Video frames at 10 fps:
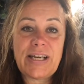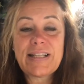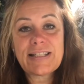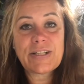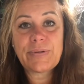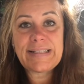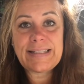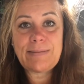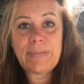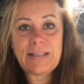and that's the only
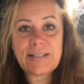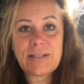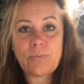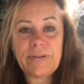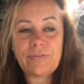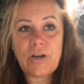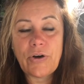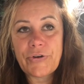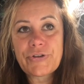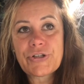seatbelts that we've
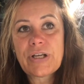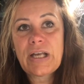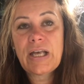got.